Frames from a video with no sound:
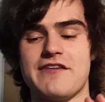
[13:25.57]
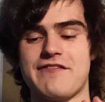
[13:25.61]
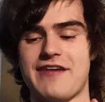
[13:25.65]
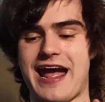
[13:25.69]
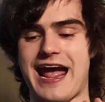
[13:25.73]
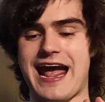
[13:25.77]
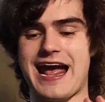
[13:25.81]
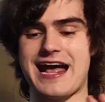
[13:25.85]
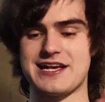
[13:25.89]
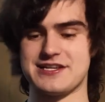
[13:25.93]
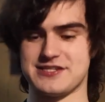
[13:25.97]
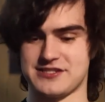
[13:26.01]
If
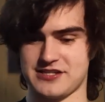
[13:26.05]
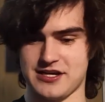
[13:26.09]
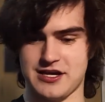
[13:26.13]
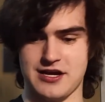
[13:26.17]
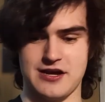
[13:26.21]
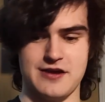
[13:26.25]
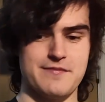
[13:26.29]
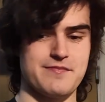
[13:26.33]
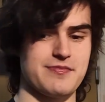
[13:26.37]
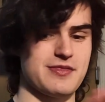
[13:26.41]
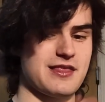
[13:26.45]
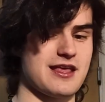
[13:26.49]
it
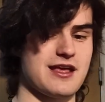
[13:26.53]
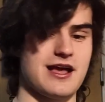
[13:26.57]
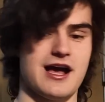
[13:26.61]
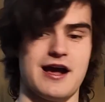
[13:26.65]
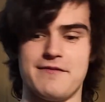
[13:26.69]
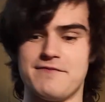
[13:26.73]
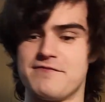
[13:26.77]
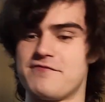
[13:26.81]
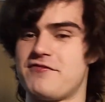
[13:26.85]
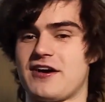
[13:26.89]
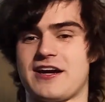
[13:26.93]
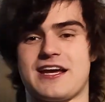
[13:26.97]
has
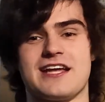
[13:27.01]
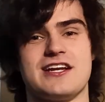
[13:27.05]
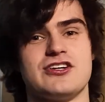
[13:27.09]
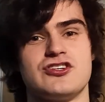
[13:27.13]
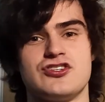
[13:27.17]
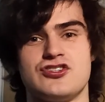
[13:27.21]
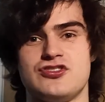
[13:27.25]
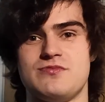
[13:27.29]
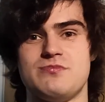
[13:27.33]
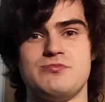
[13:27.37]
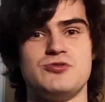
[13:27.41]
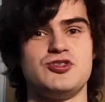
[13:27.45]

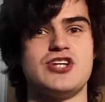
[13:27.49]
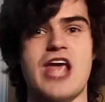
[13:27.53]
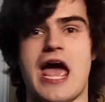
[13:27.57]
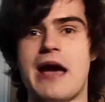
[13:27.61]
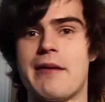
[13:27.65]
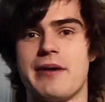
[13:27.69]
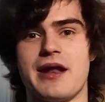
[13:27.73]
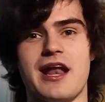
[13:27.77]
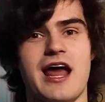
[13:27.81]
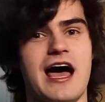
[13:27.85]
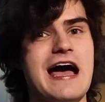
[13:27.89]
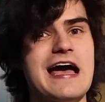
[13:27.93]
fucking
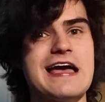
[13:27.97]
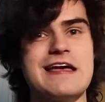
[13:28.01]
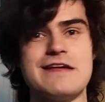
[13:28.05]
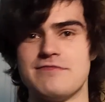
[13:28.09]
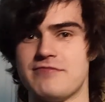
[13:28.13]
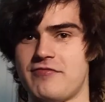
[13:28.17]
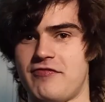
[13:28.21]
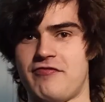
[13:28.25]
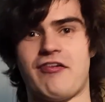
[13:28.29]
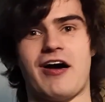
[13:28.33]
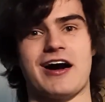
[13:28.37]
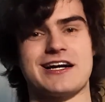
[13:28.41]
Gemini,
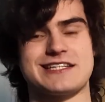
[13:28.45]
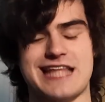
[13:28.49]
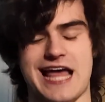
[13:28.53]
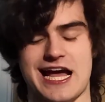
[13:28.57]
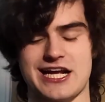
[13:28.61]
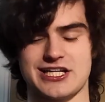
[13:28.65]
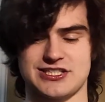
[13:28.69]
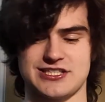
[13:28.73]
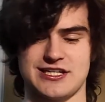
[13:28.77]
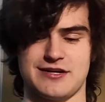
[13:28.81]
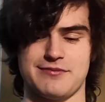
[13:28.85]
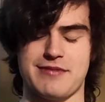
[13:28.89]
fuck
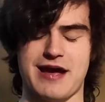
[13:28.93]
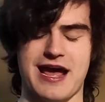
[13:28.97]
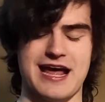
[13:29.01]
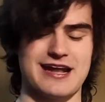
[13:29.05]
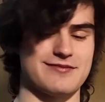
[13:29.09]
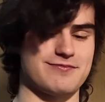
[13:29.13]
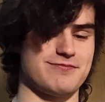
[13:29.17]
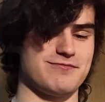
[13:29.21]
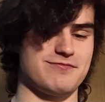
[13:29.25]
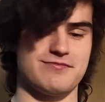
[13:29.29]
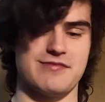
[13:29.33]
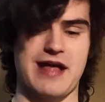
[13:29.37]
that shit,
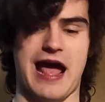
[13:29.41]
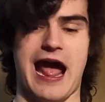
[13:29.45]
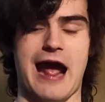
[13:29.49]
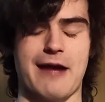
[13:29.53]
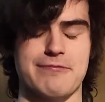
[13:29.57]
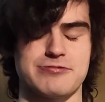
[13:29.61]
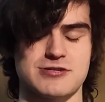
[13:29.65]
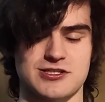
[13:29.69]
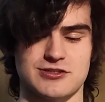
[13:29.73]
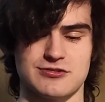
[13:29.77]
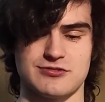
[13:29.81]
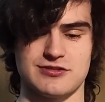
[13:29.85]
man.
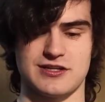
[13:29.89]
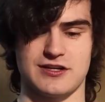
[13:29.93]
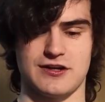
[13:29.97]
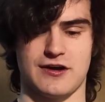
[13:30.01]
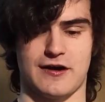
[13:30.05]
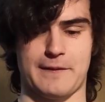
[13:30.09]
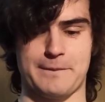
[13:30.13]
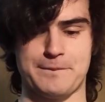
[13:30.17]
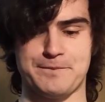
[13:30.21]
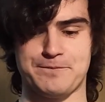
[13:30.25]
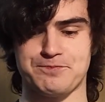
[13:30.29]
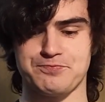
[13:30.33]
Absolutely
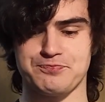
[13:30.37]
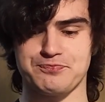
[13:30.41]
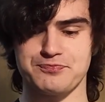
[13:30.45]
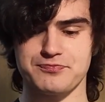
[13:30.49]
not.